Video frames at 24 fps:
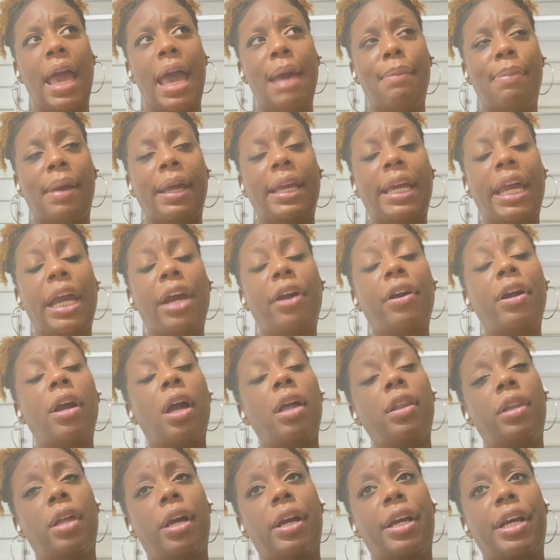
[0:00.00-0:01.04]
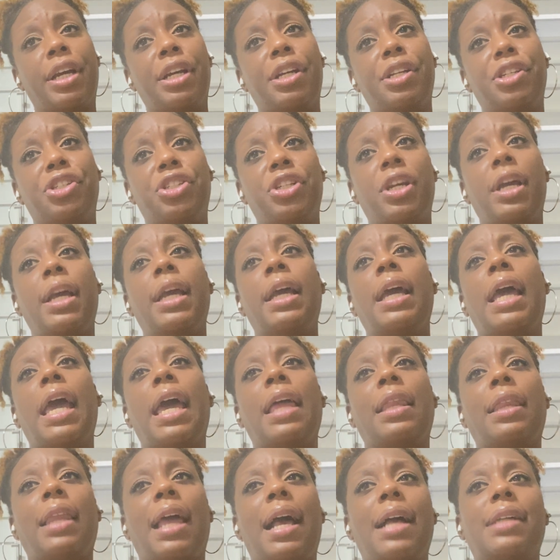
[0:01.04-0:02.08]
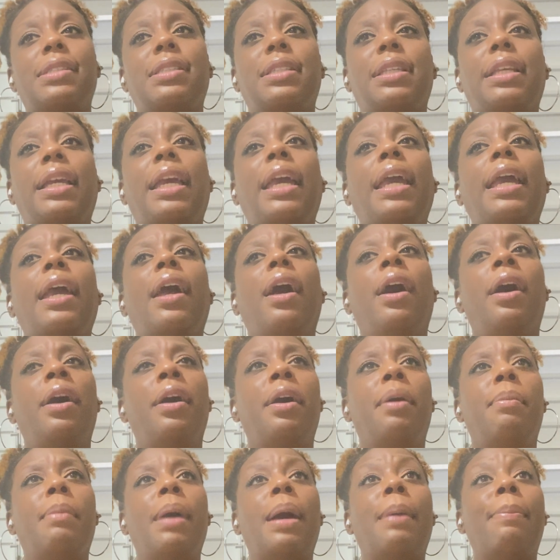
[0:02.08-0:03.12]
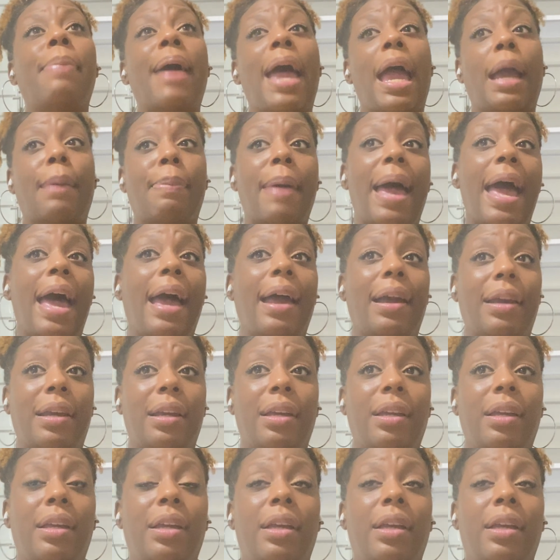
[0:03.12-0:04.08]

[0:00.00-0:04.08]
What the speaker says: my carry-on luggage, and lastly, a backpack.